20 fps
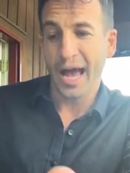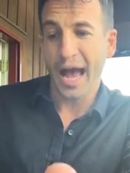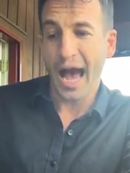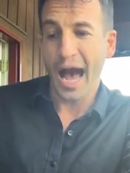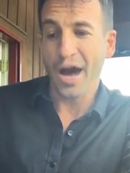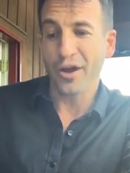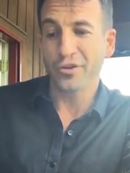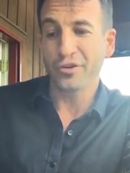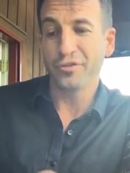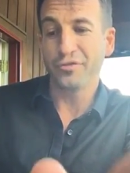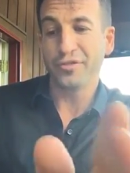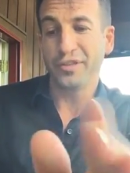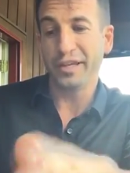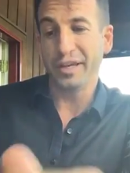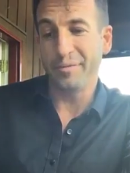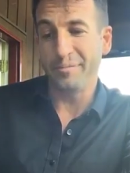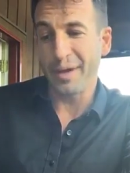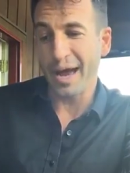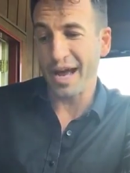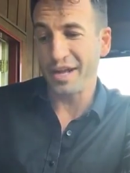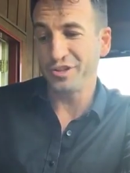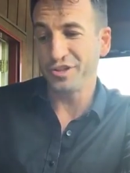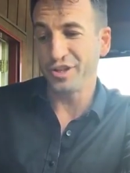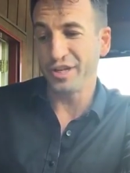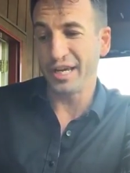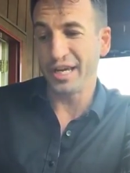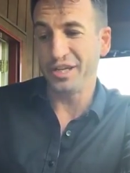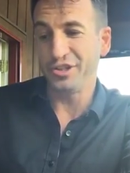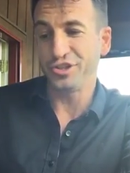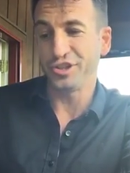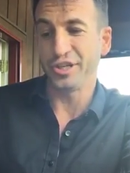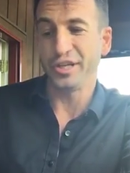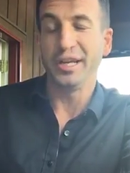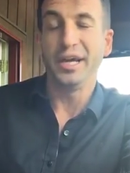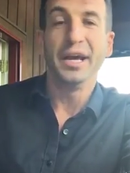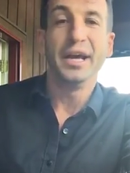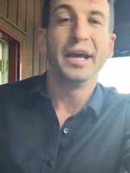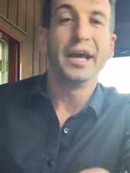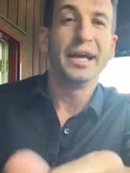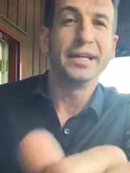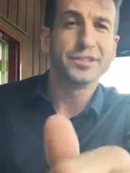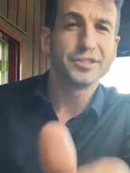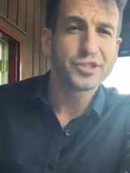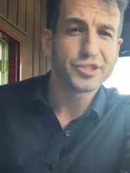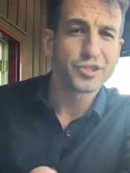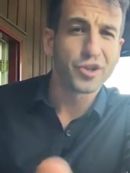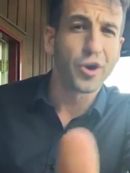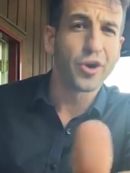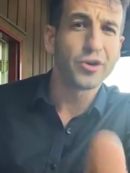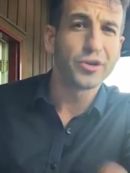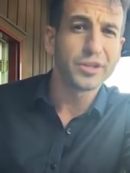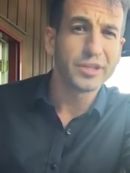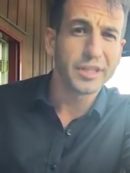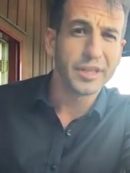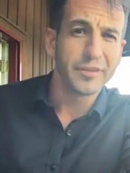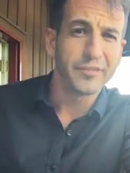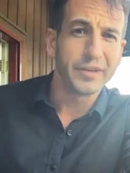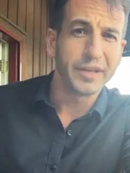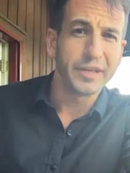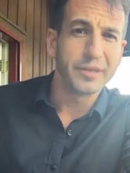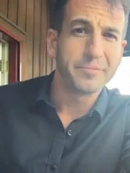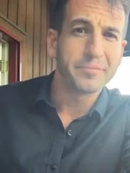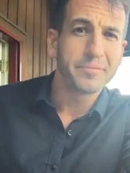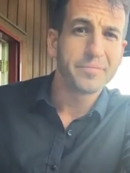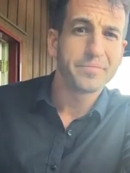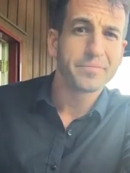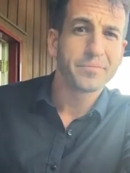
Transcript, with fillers: out of the imagination and start living